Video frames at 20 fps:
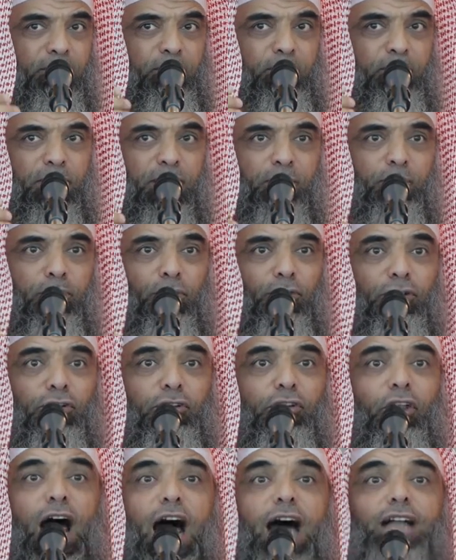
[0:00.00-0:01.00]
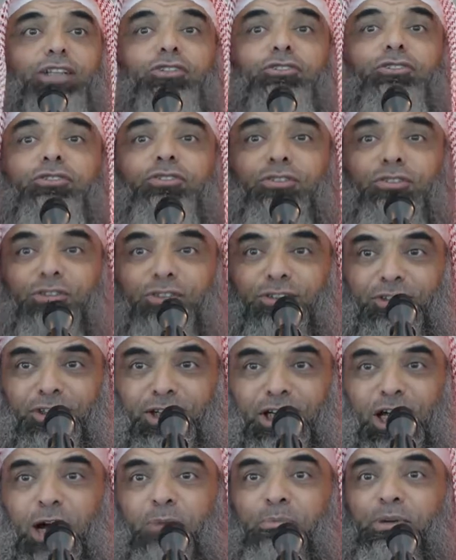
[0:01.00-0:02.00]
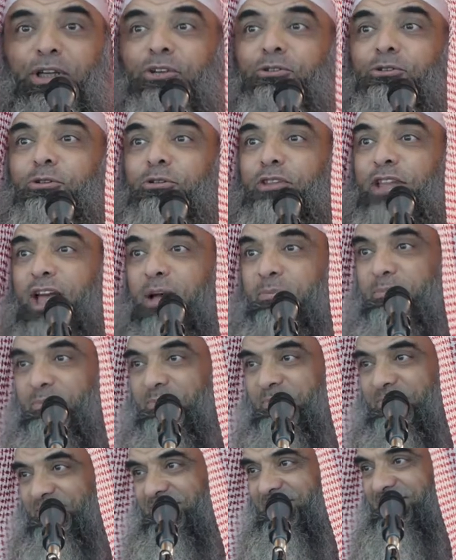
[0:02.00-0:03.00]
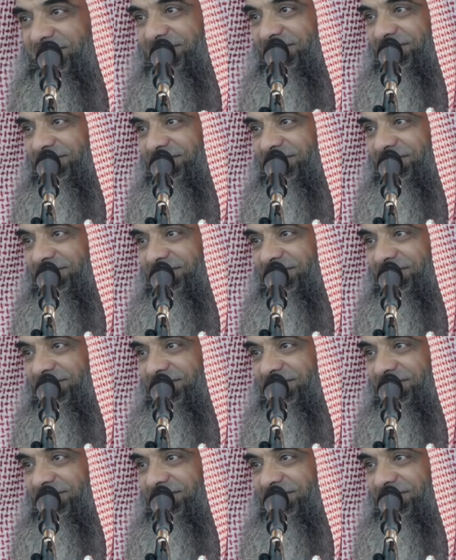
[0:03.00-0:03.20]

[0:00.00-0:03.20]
people not coming to them